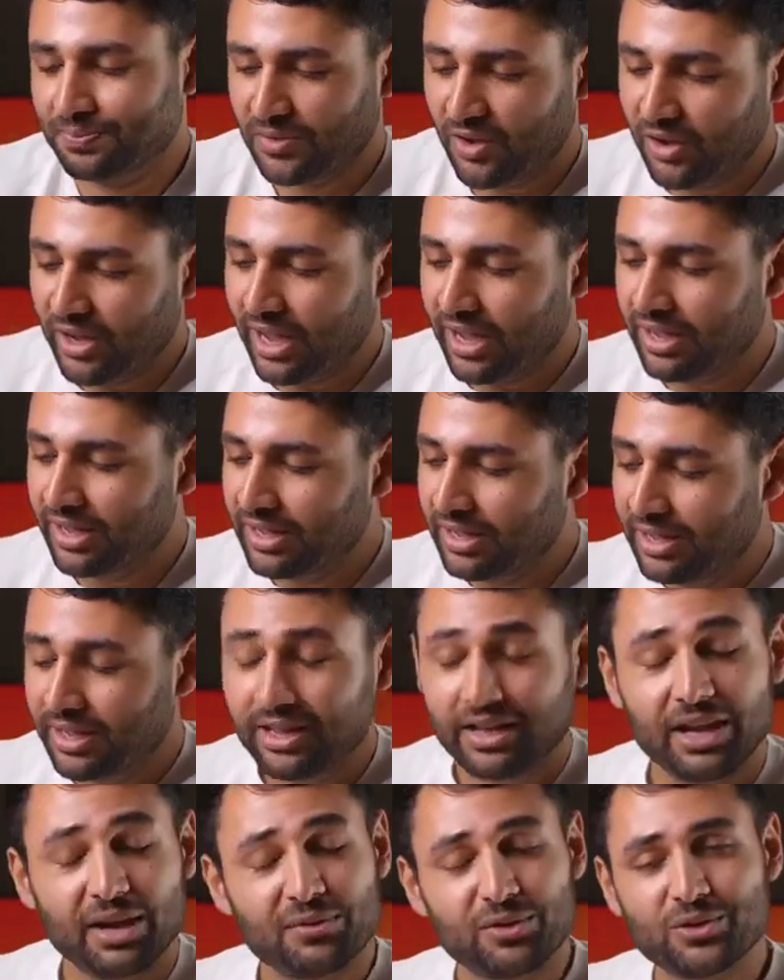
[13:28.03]
Okay,
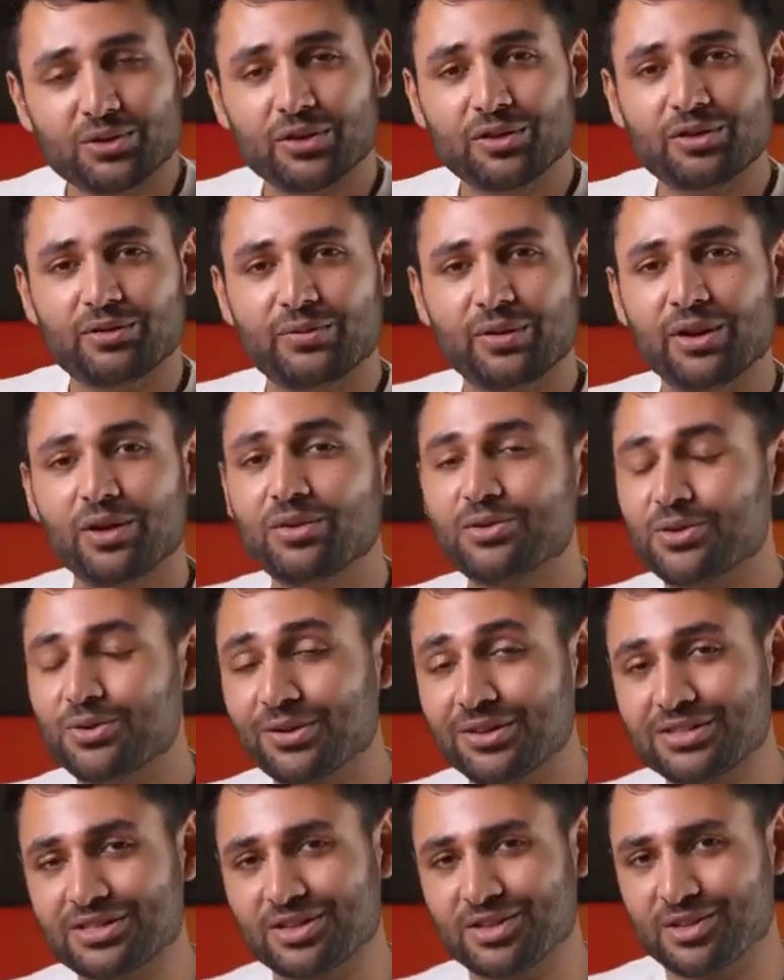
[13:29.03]
if you enjoyed this video, do
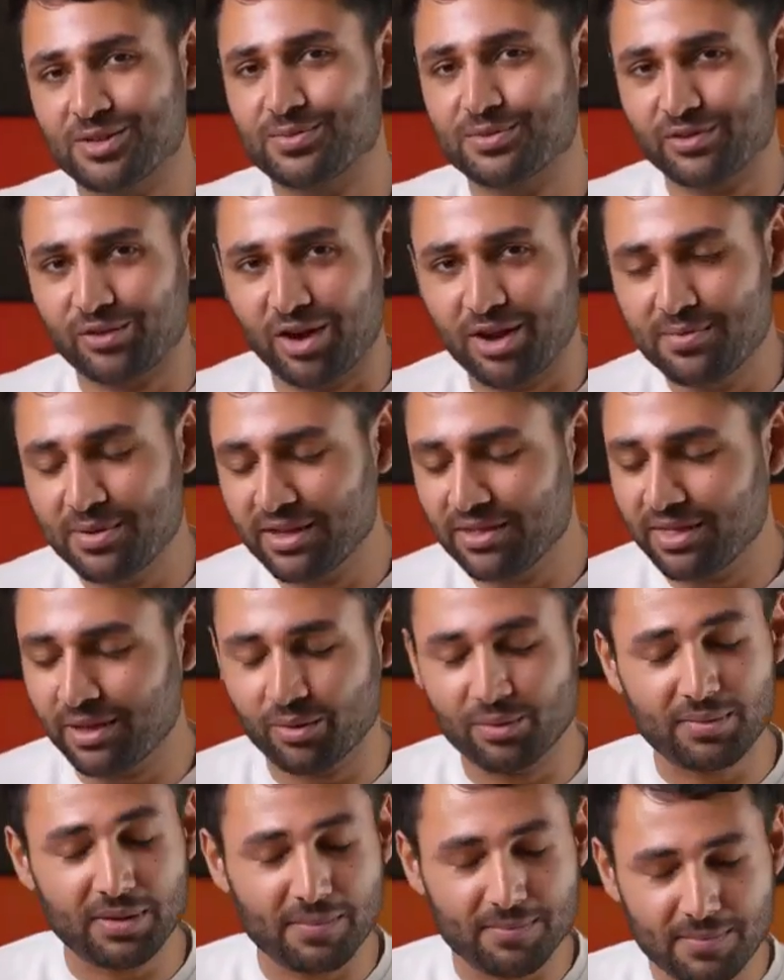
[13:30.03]
consider subscribing, that
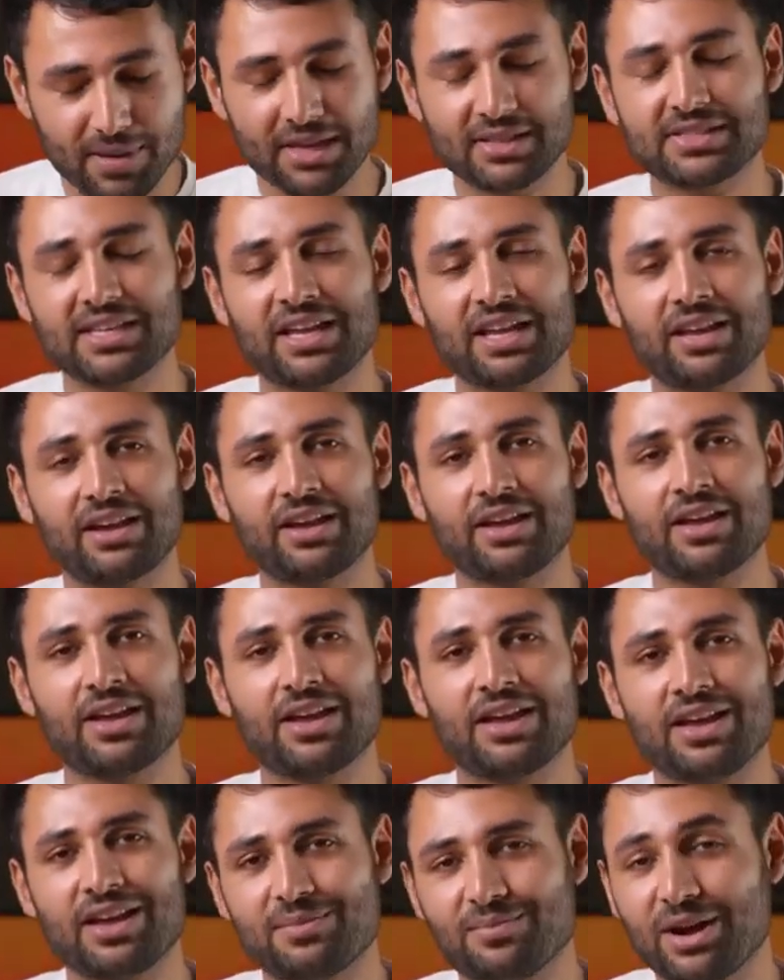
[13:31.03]
would be amazing.
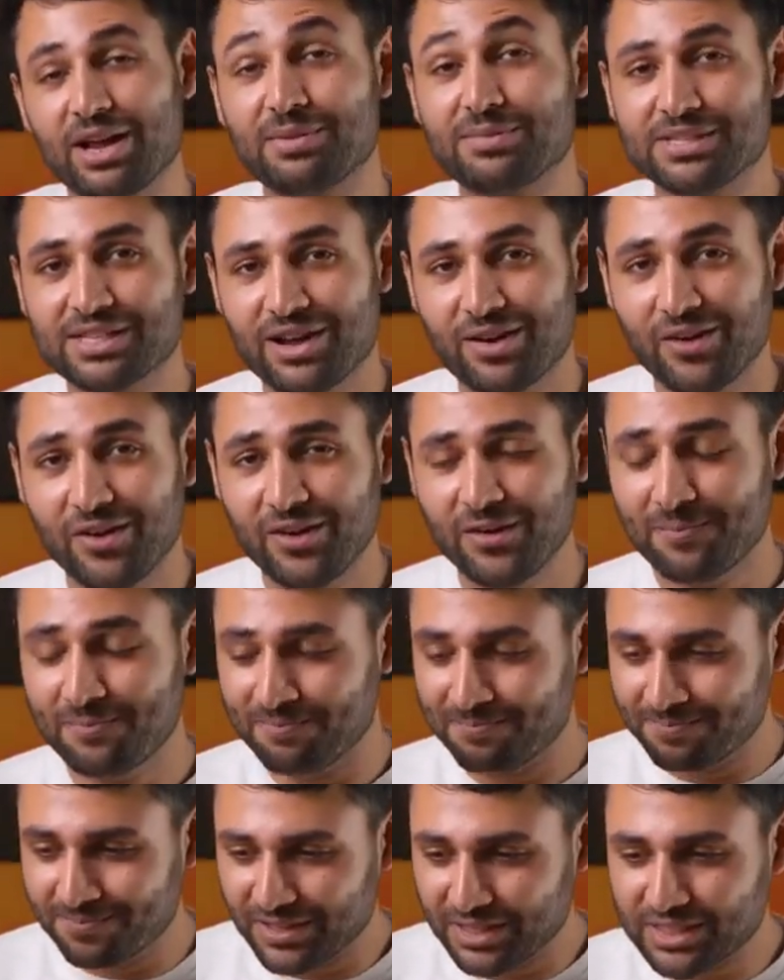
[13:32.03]
My name is Aaron,
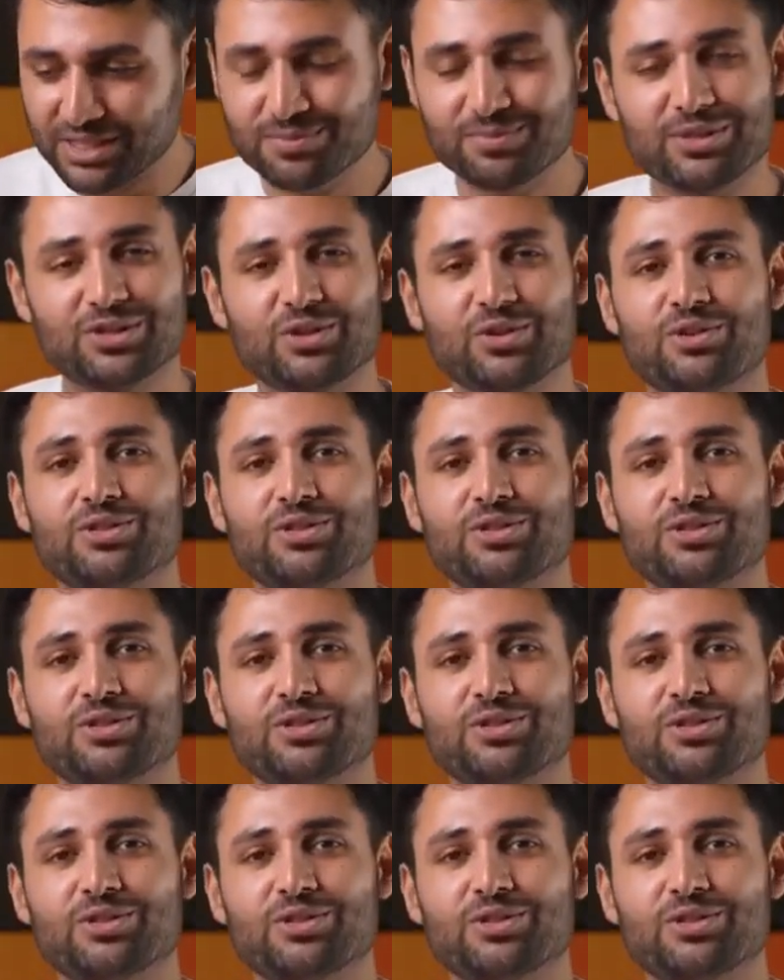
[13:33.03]
this is Mr.